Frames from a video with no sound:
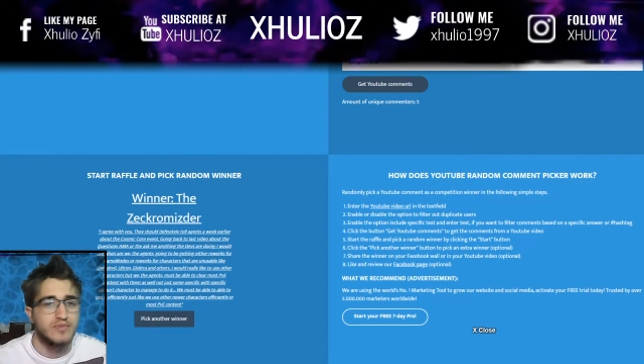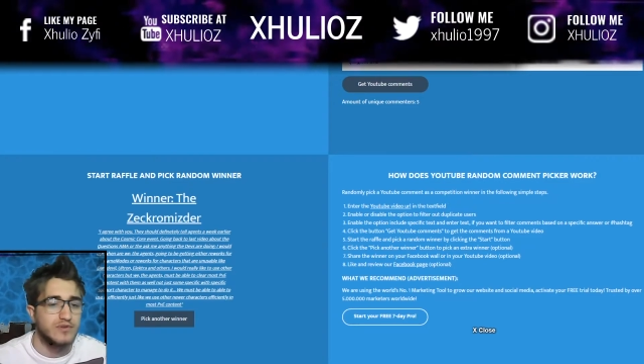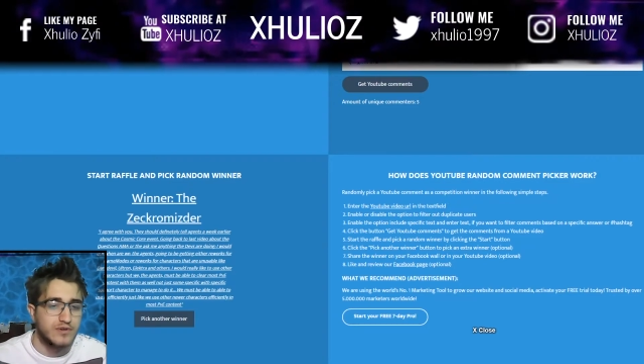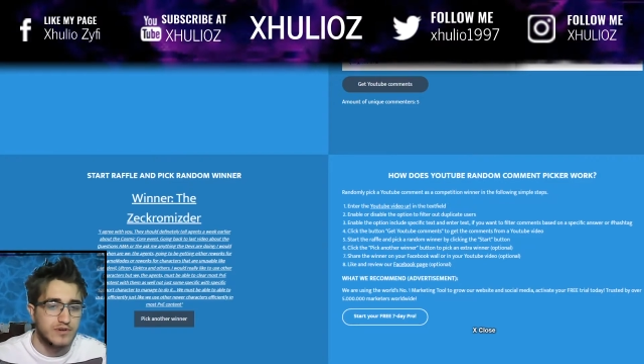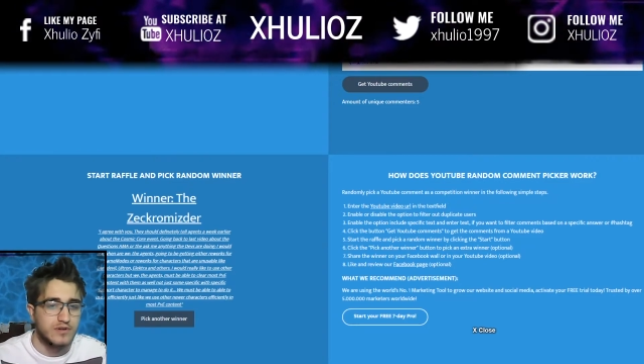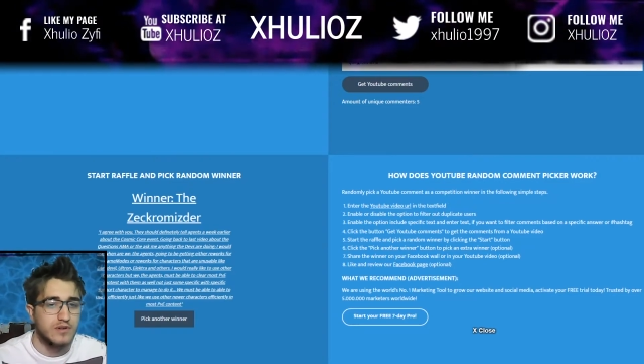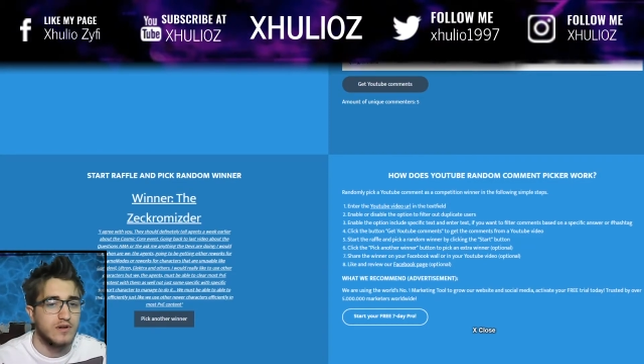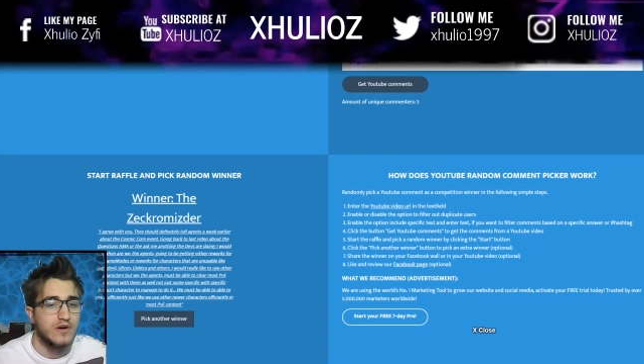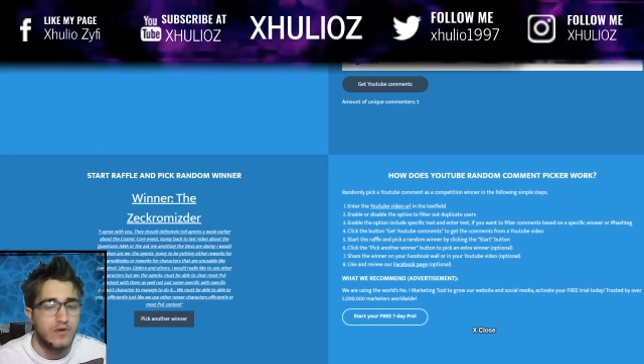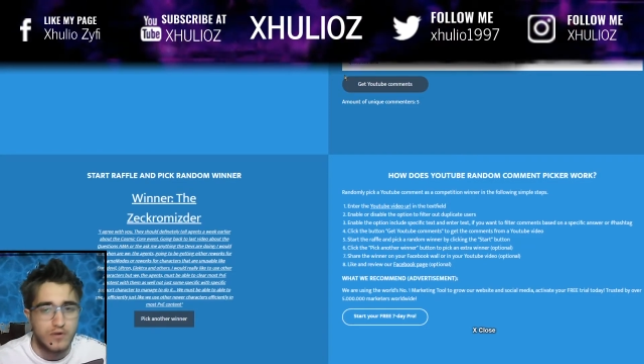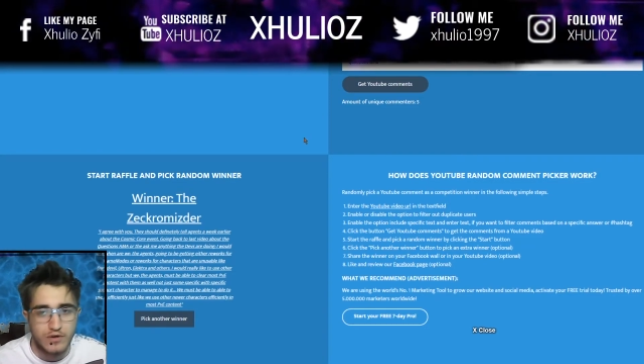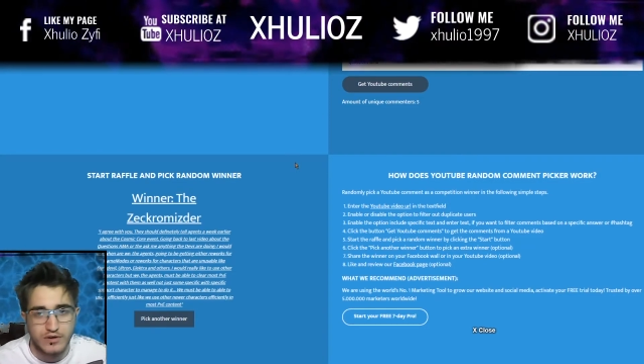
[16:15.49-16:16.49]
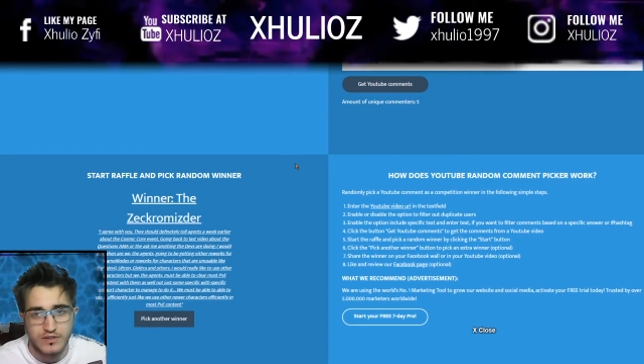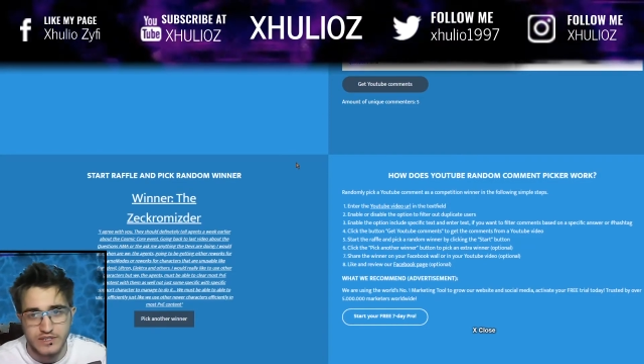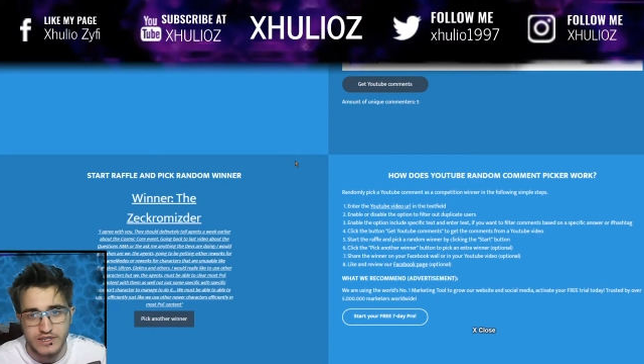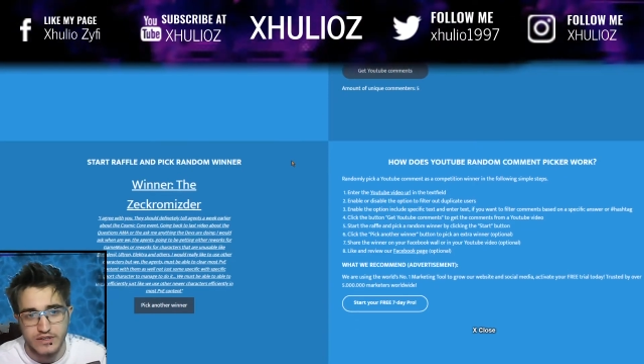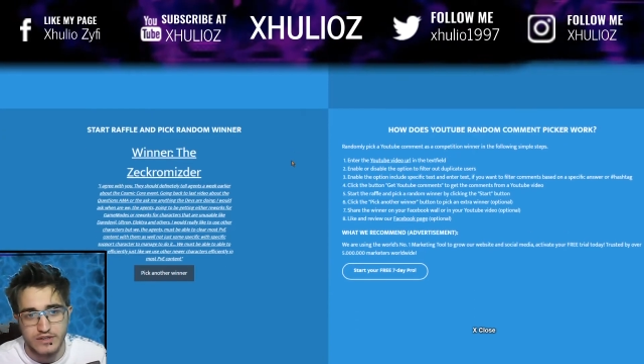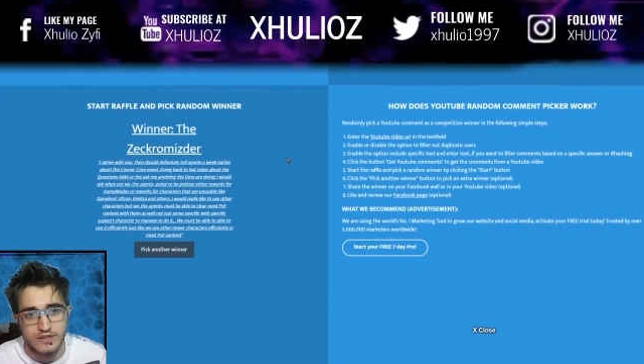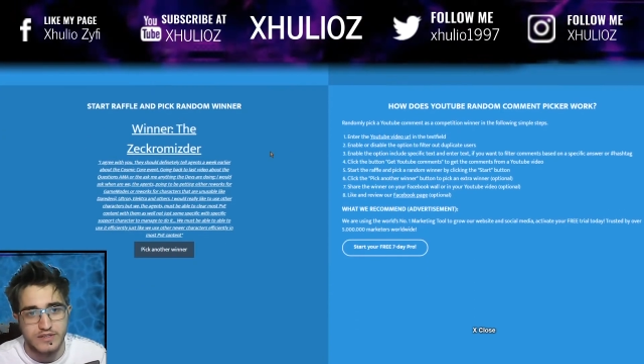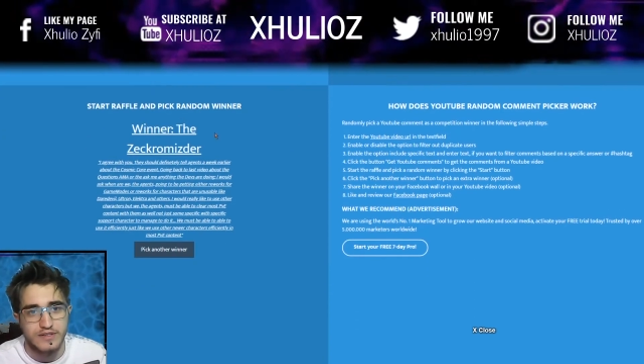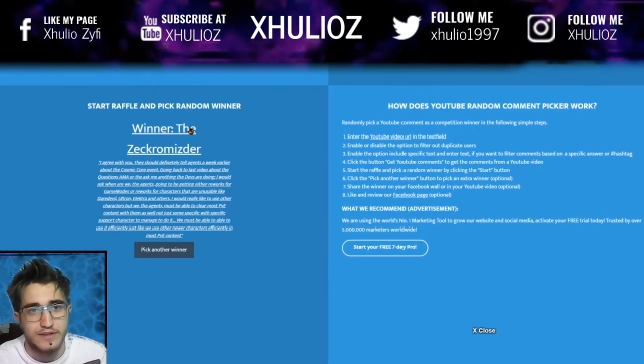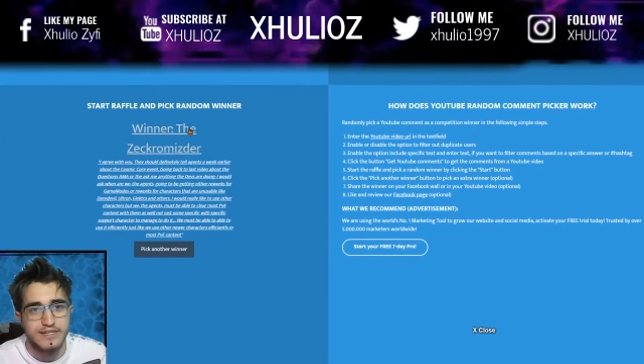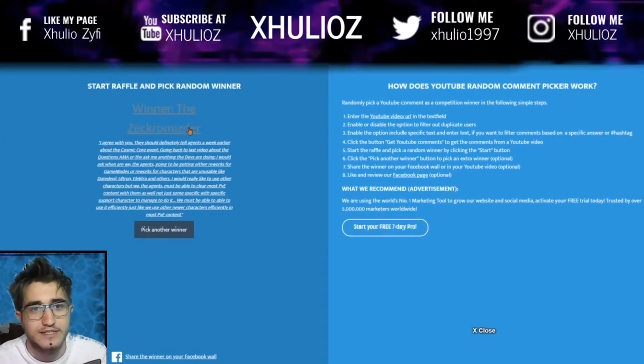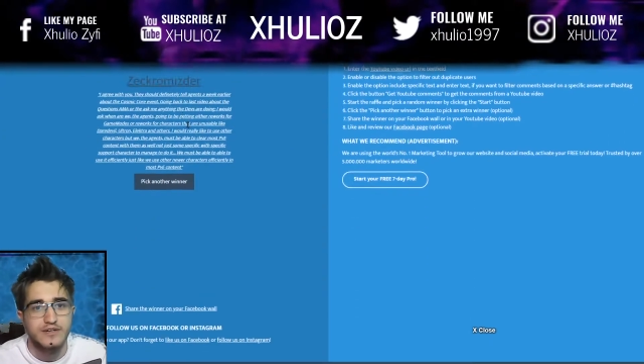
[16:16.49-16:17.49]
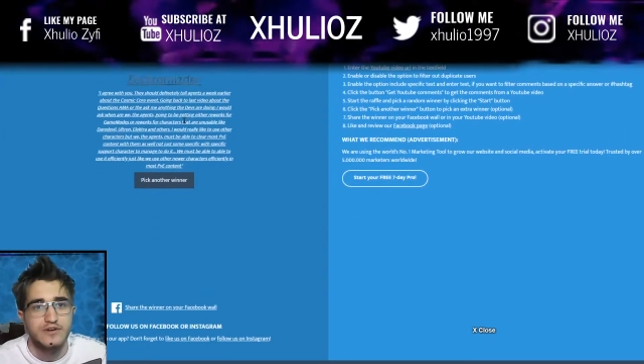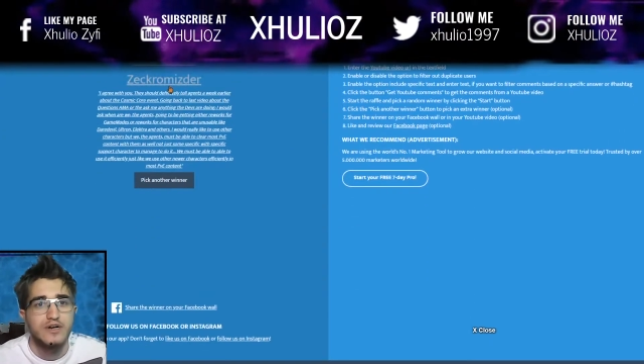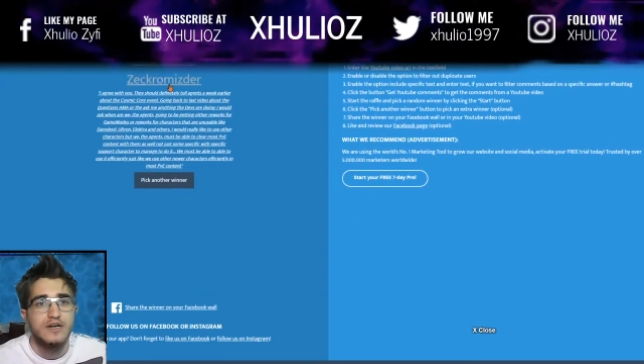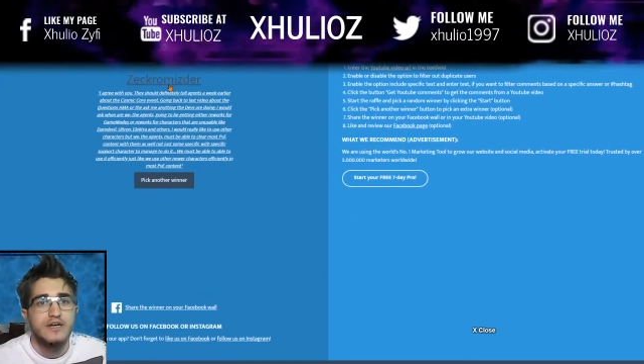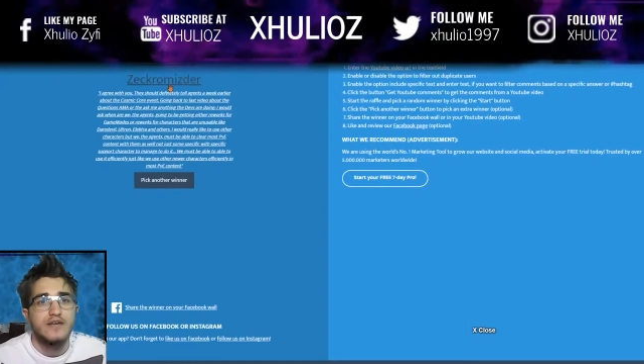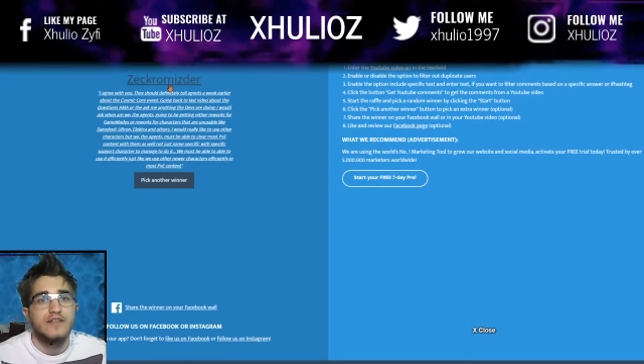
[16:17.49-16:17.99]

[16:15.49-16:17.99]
plural or singular. So let's go.